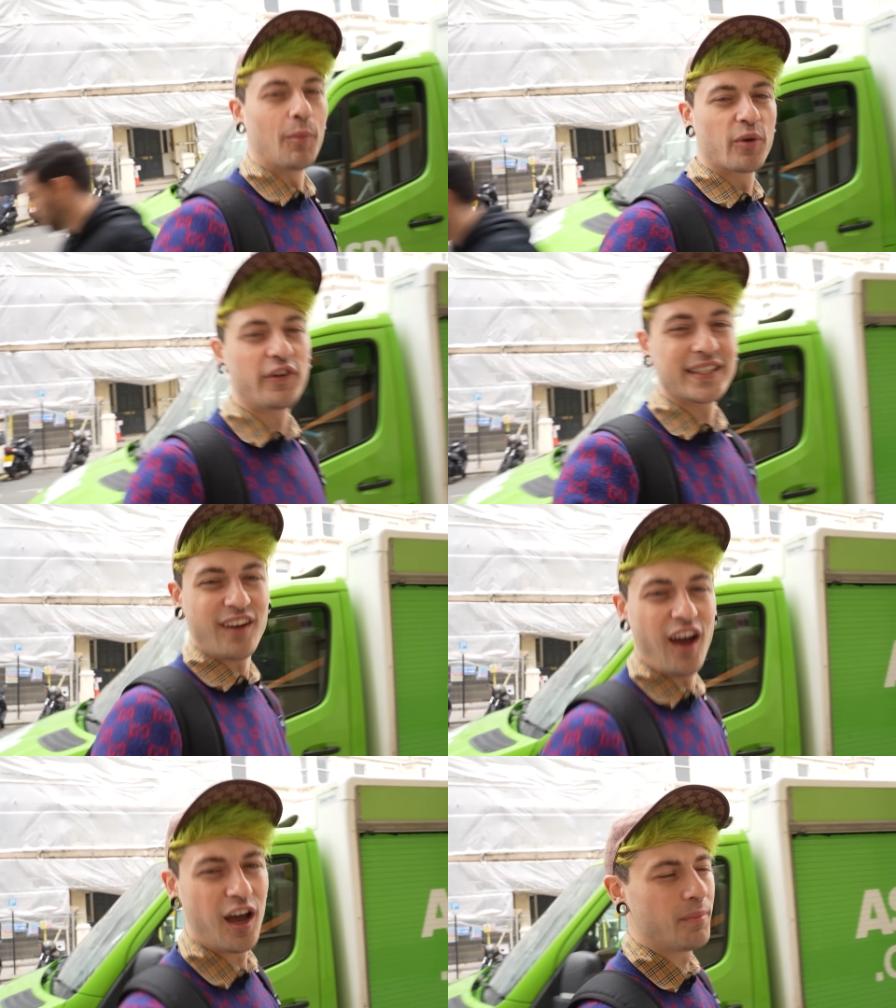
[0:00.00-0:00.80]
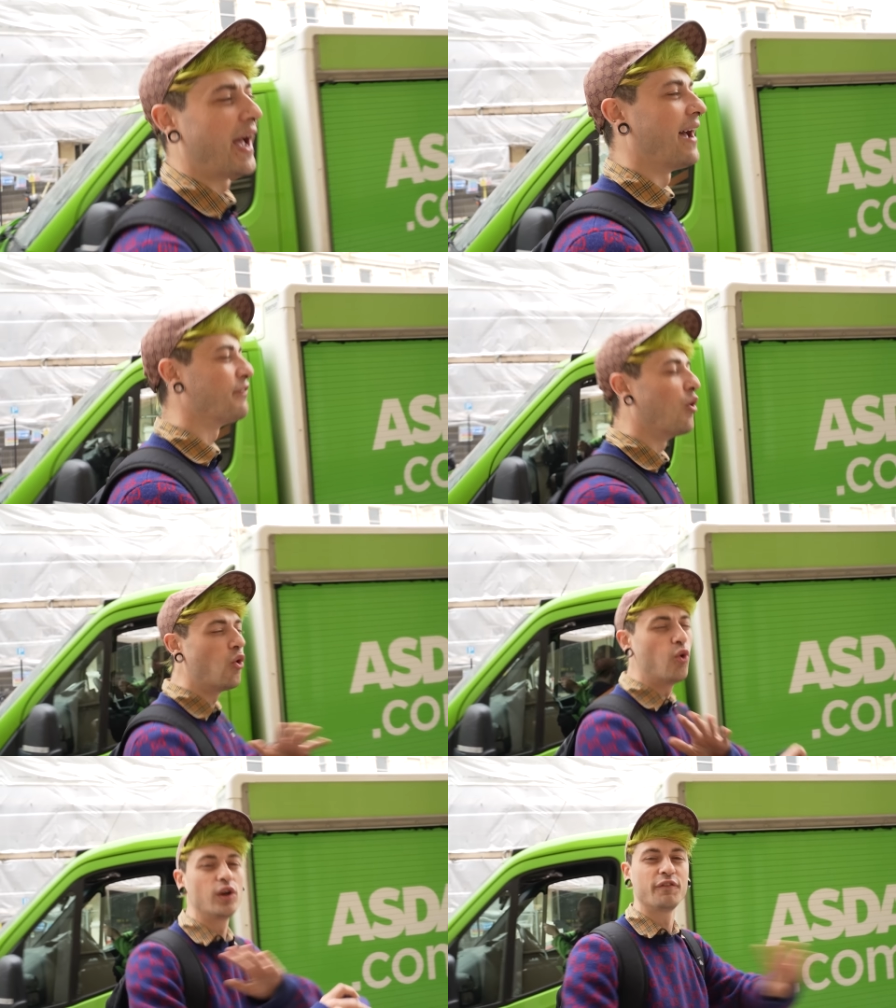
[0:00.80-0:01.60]
Yo, Professor Herb have
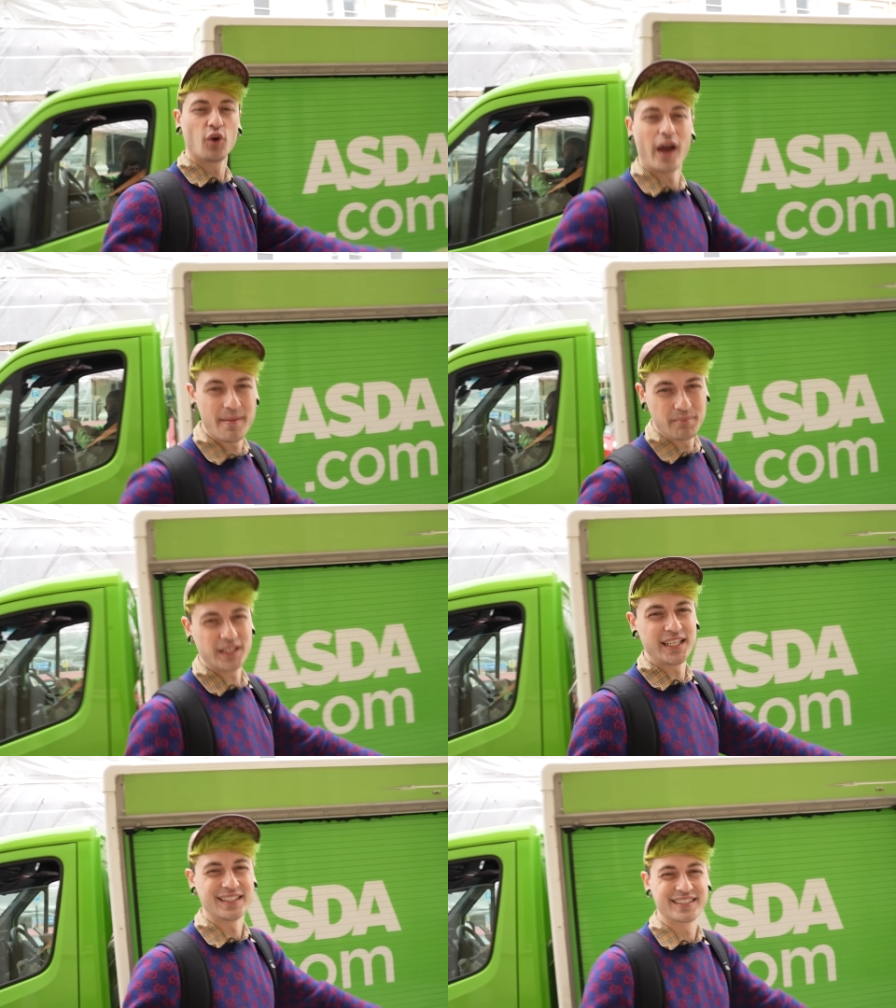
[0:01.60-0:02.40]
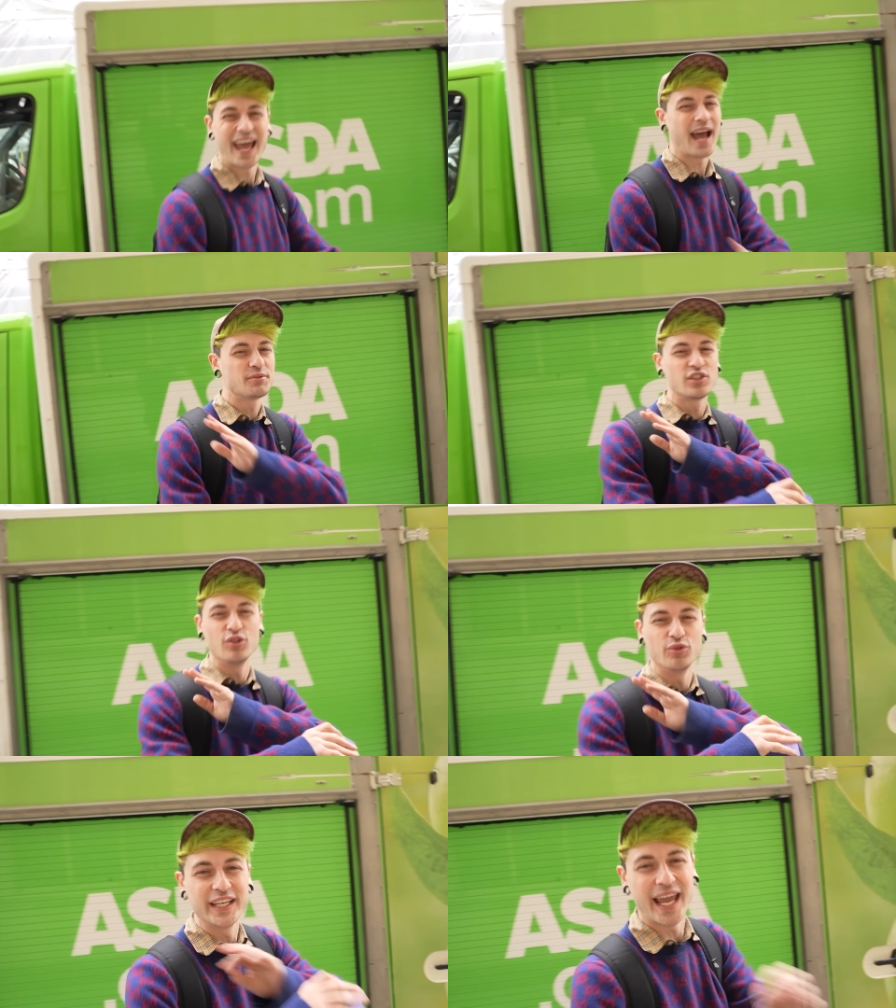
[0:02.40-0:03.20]
all of your hemp needs,
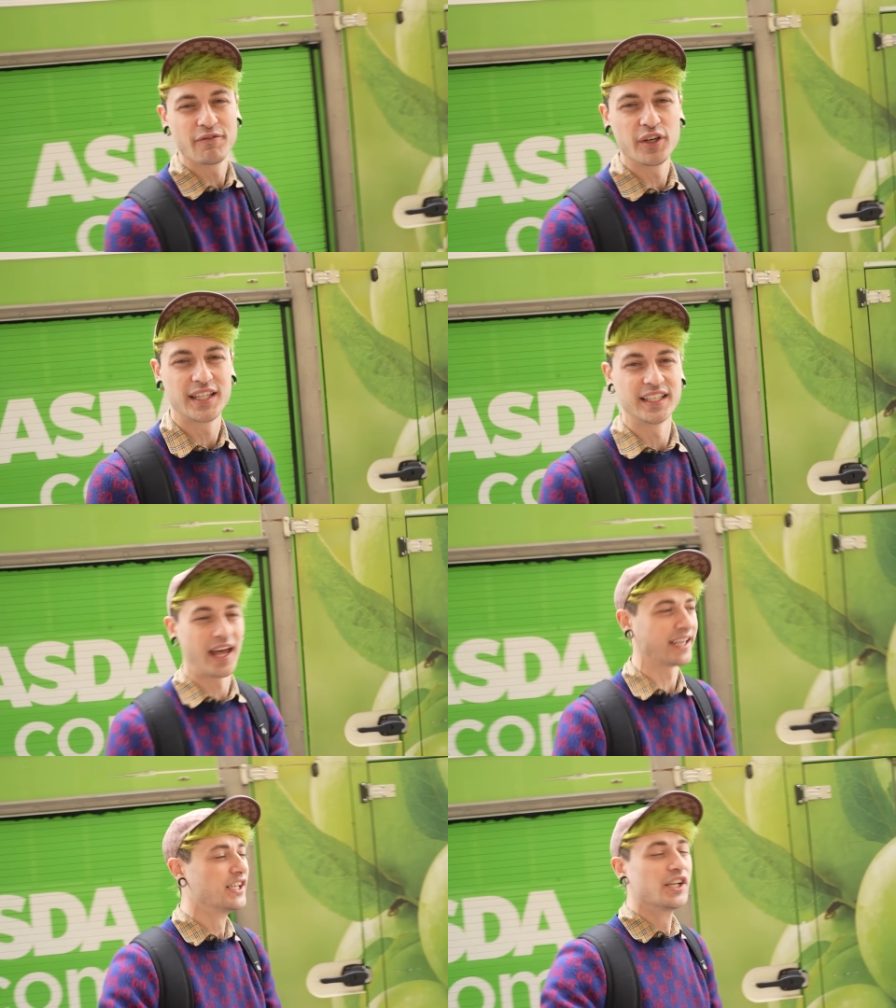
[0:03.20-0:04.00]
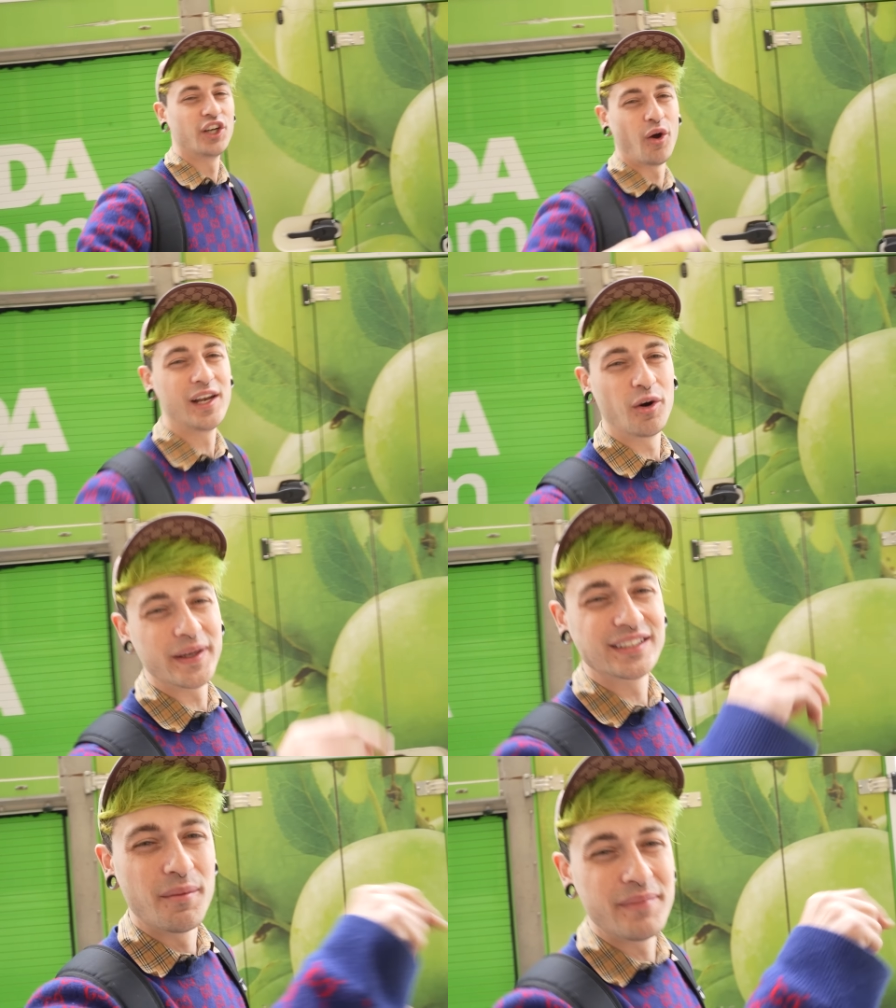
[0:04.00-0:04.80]
absolutely everything. Like, you know, a little
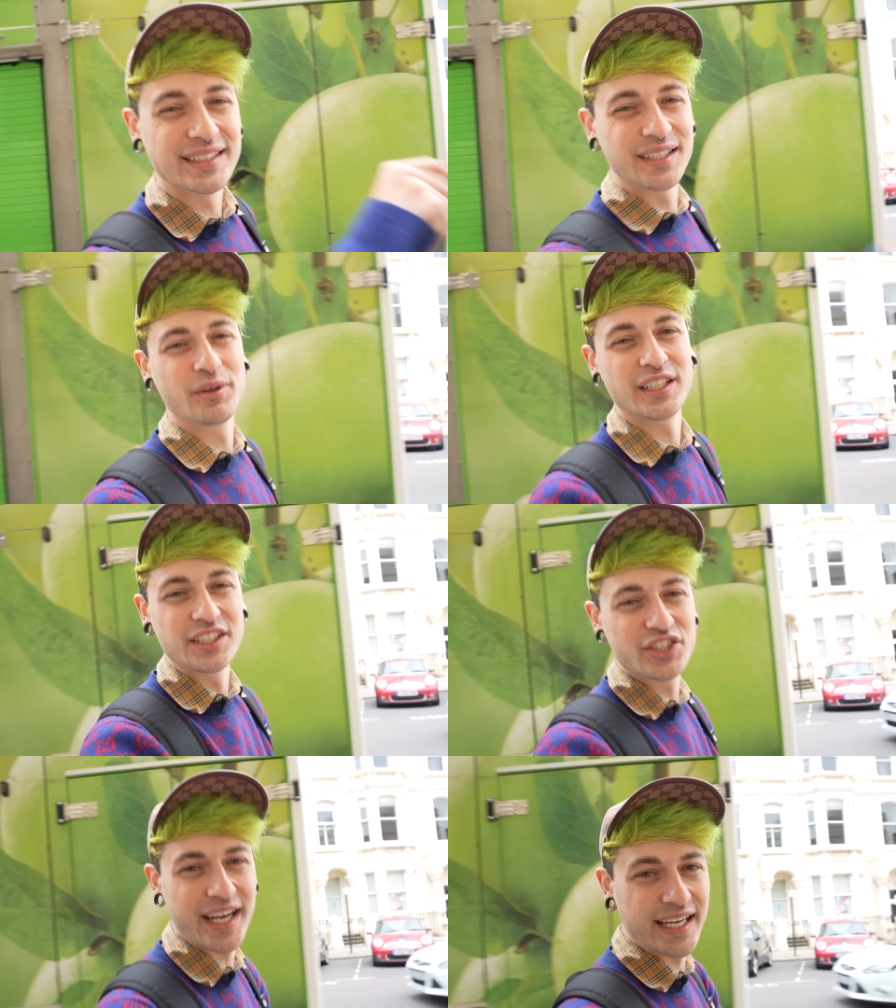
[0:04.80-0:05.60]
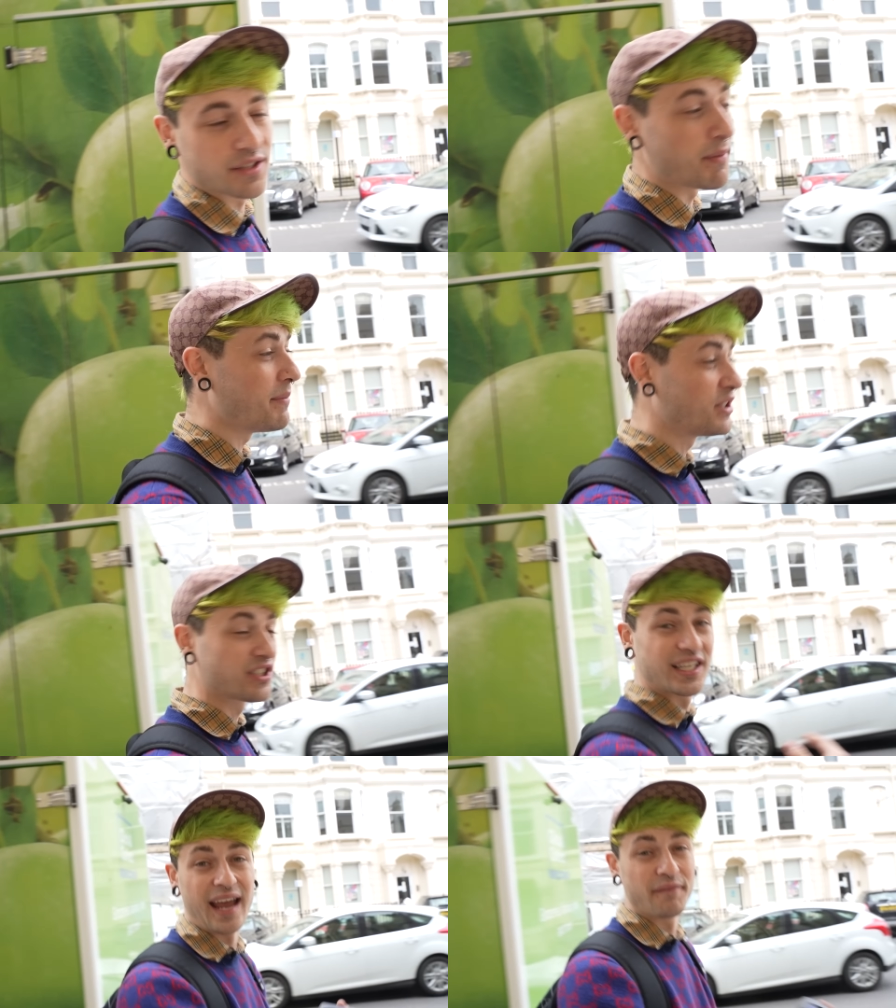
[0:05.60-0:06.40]
bit to mix in with your J's, maybe
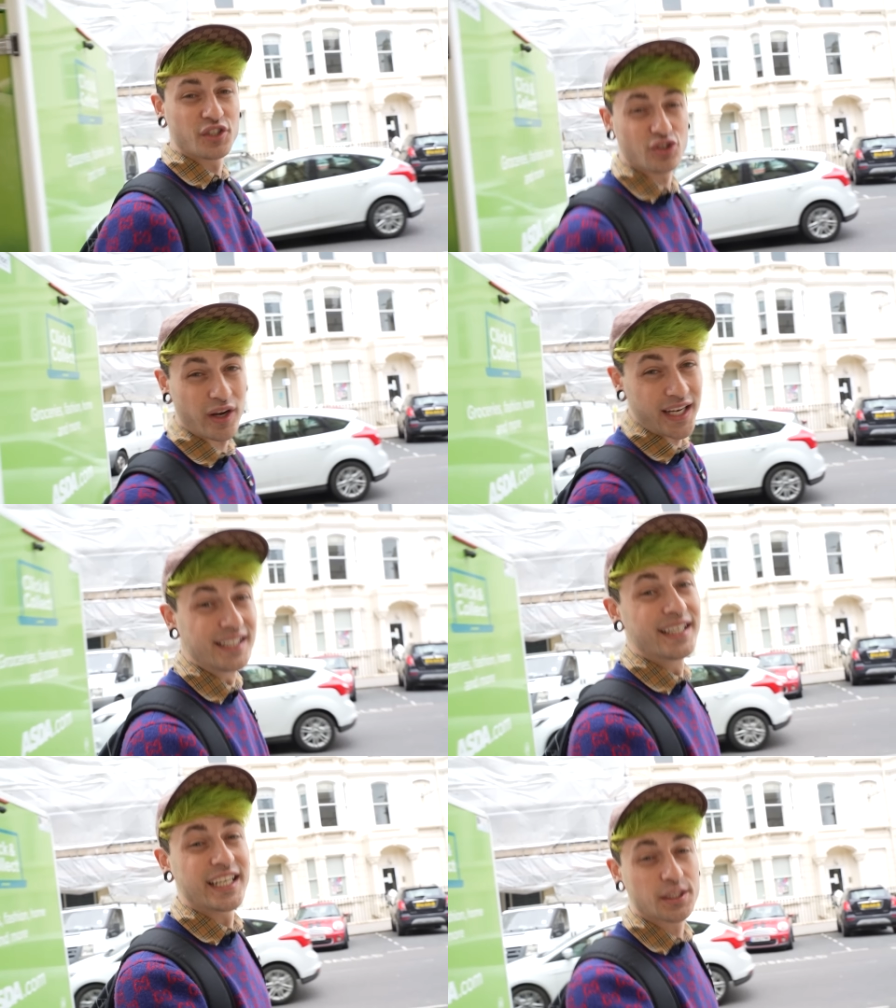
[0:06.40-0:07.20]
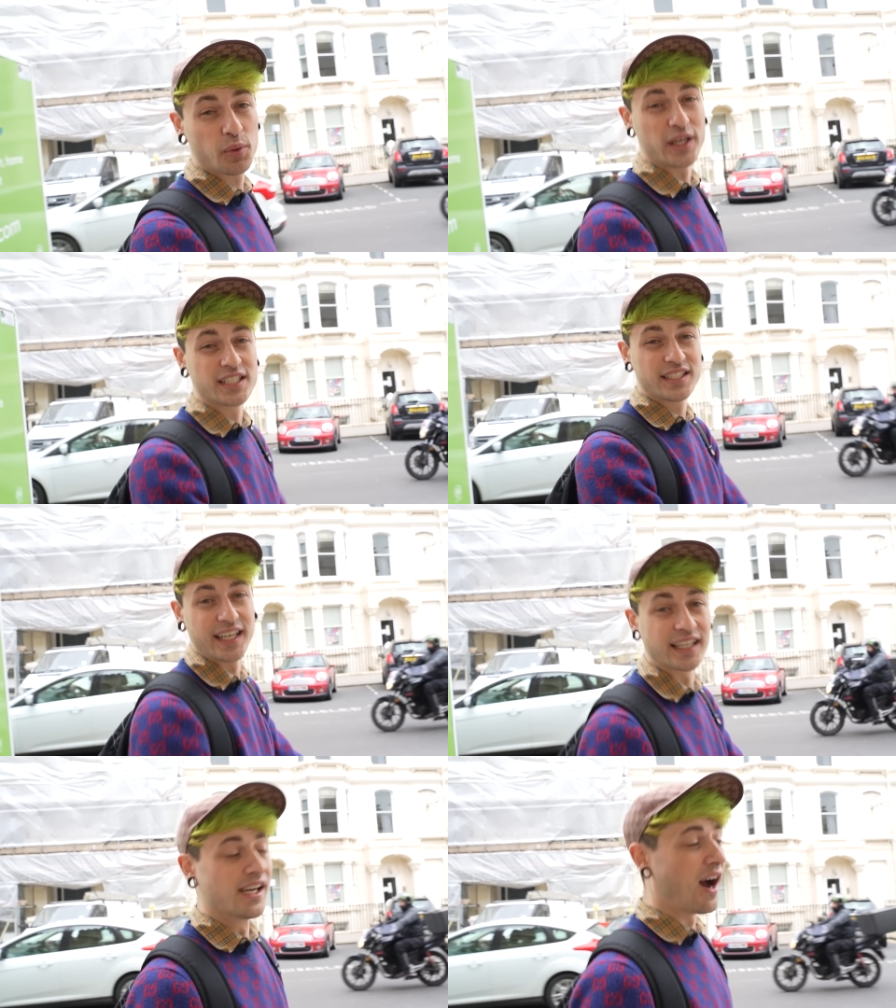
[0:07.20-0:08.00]
just to have straight. It's pretty sick.